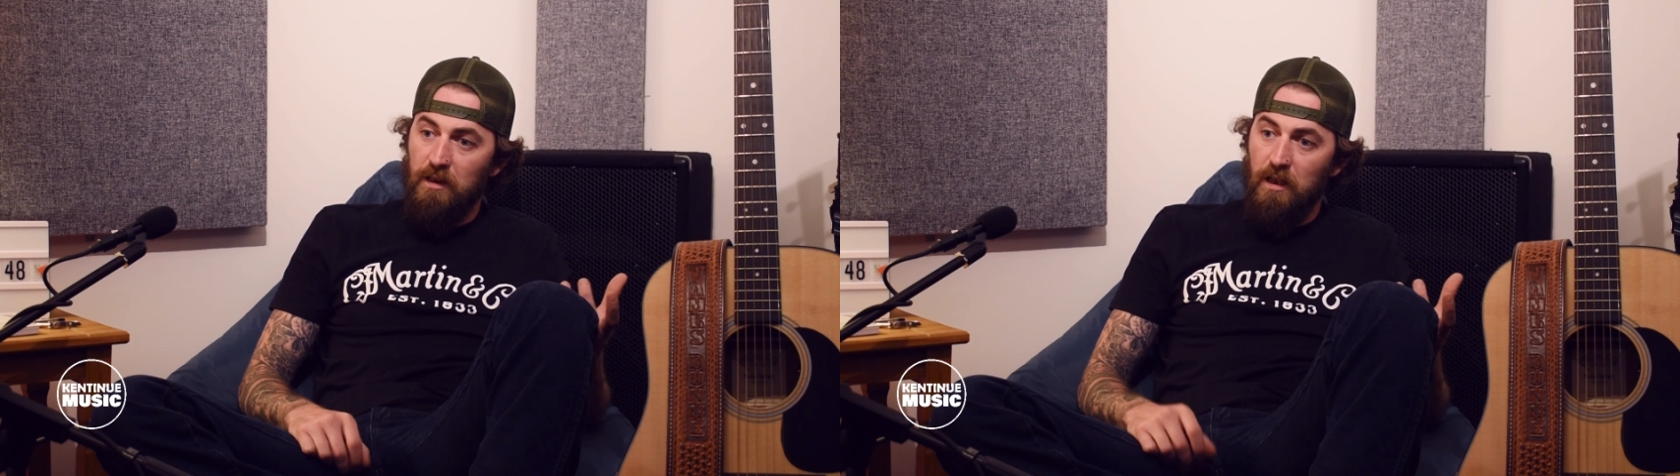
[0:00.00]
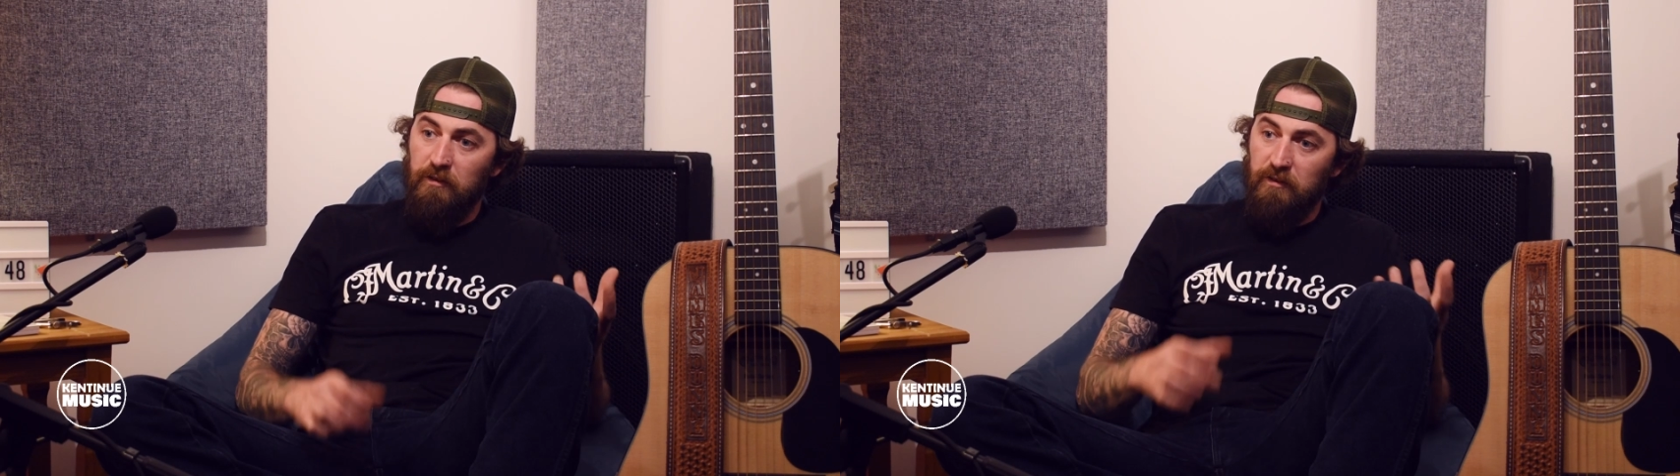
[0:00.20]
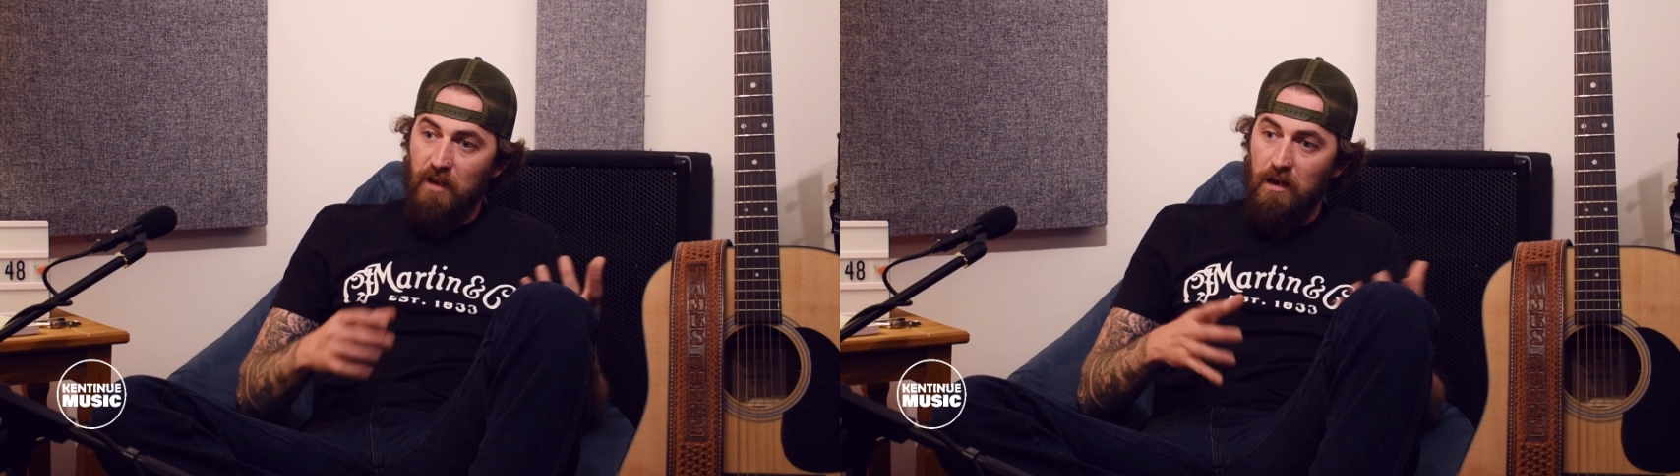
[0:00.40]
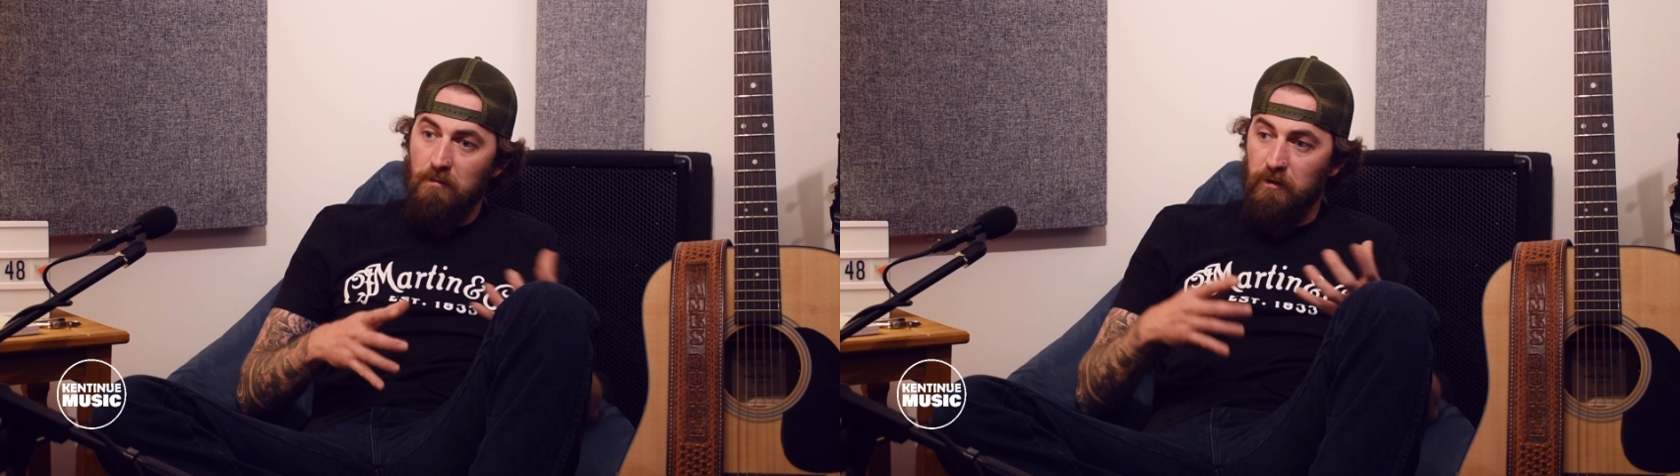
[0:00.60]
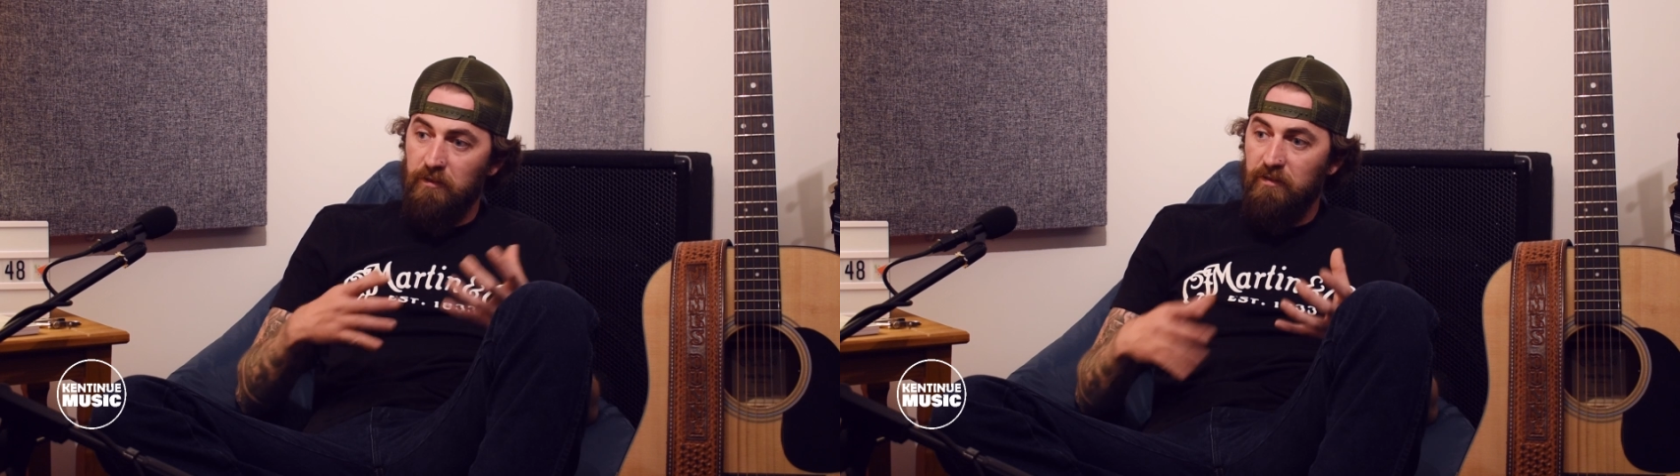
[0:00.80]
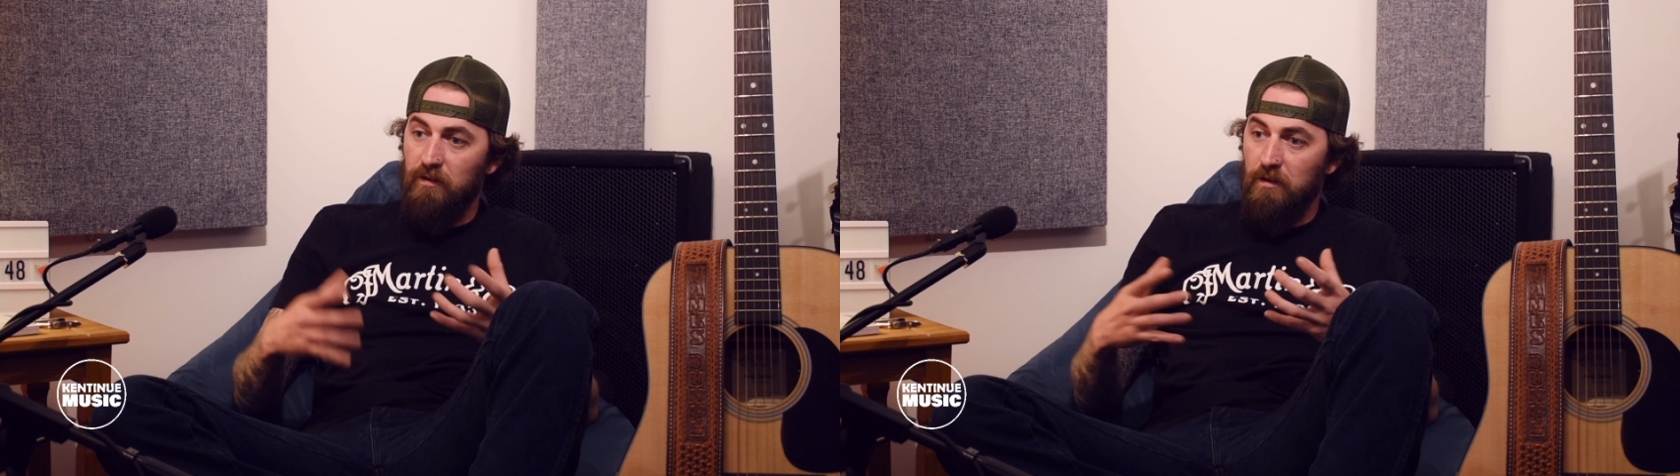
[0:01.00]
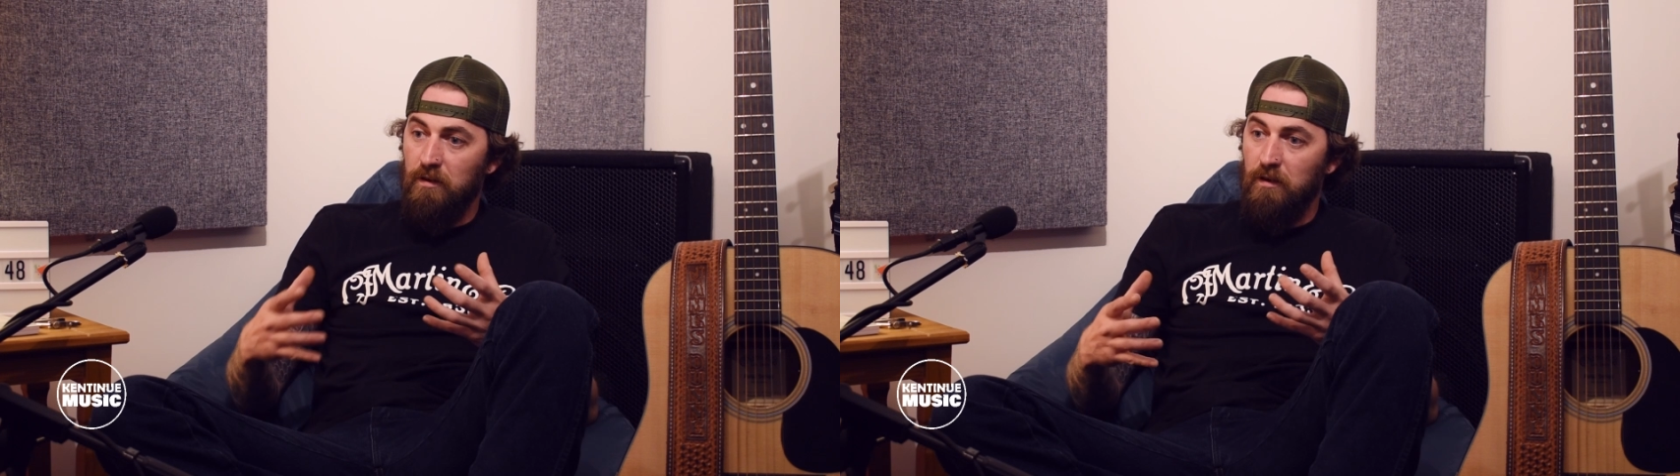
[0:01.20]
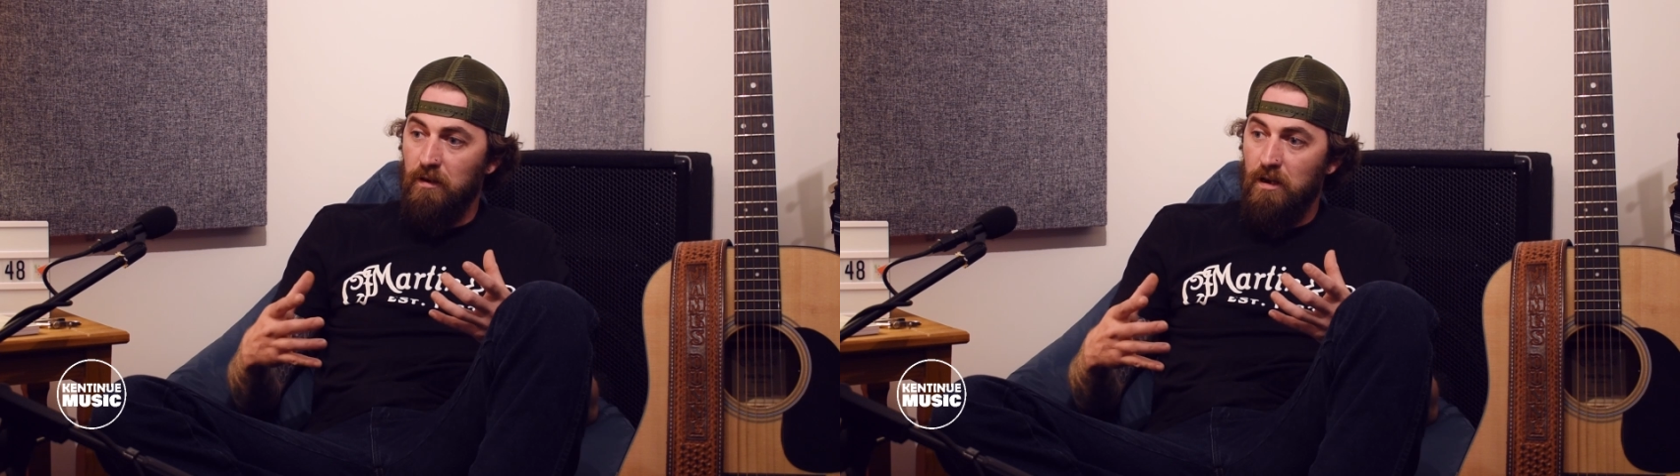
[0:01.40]
there's elements, if you
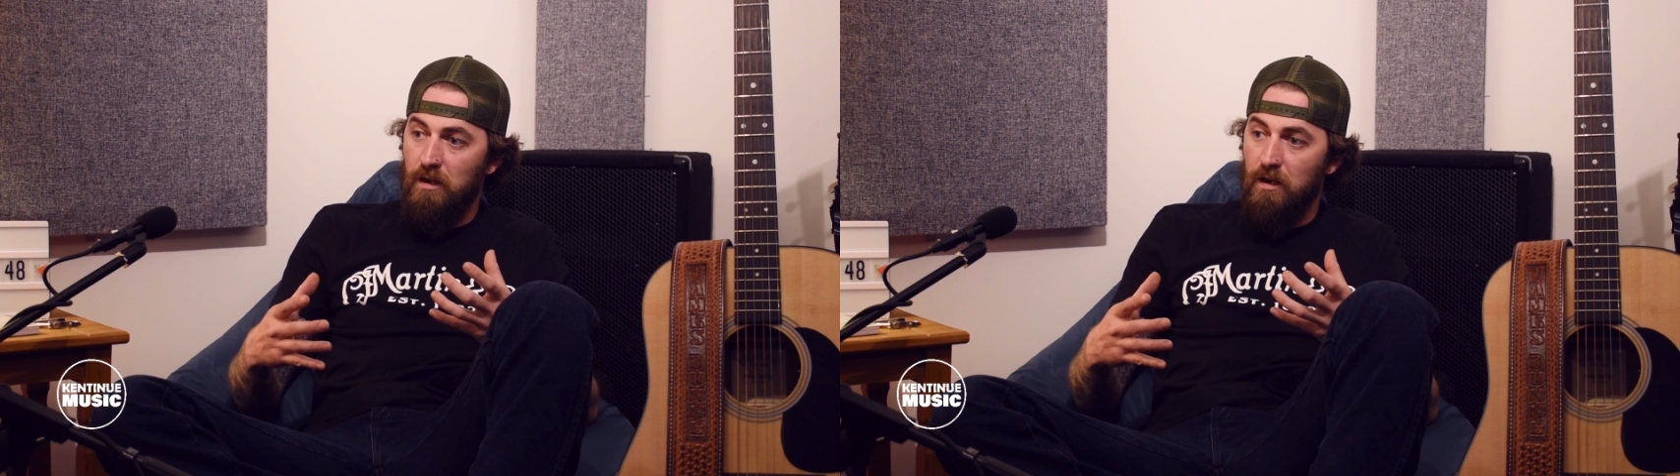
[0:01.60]
look at